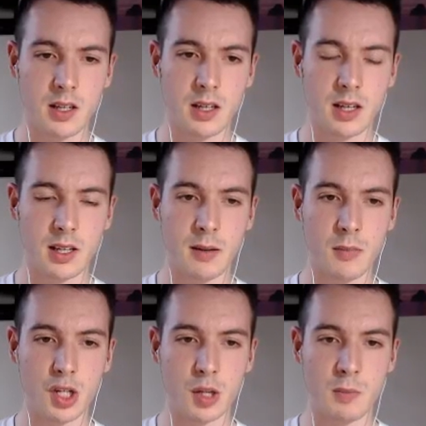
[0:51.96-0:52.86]
And then
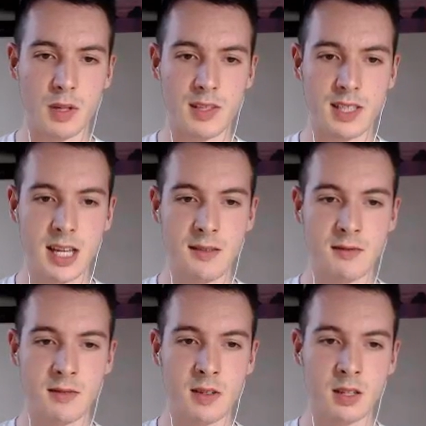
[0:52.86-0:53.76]
Bishop
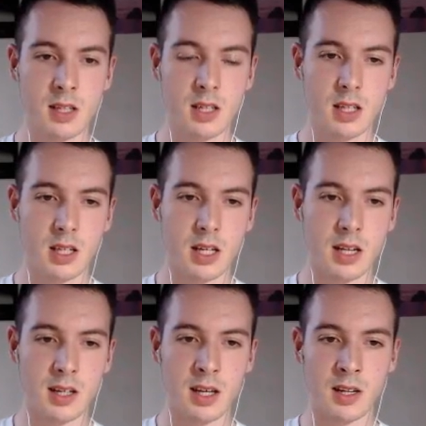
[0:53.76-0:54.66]
B7.
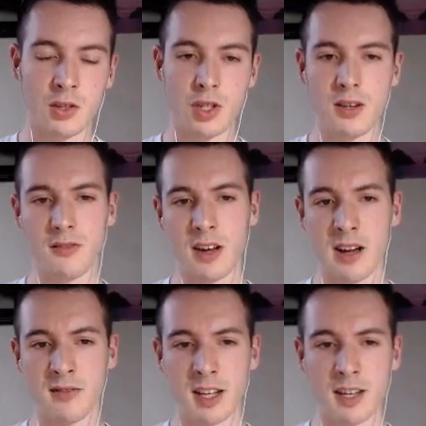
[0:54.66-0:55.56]
And then
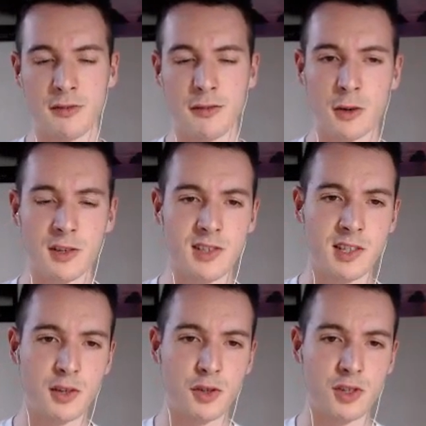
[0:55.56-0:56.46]
G5, Knight E4 is the
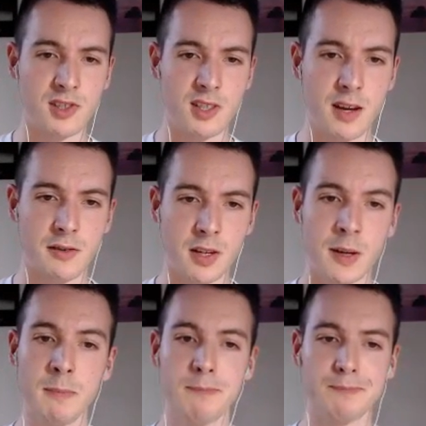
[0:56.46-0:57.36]
usual stuff
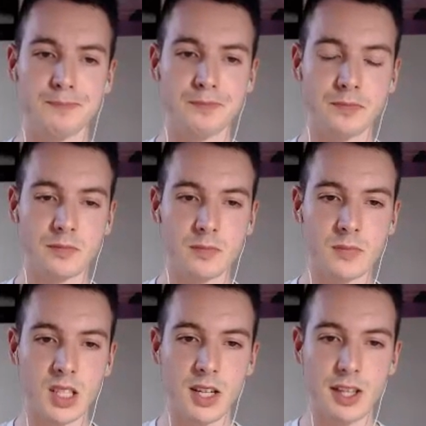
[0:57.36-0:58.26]
here.
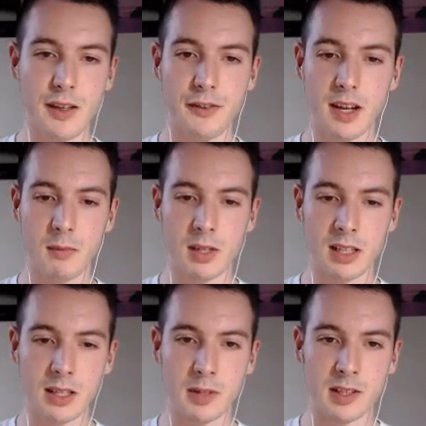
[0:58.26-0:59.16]
So I think I'm a
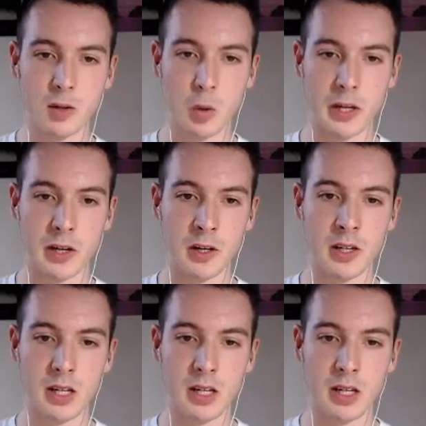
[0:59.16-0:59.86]
little bit quicker.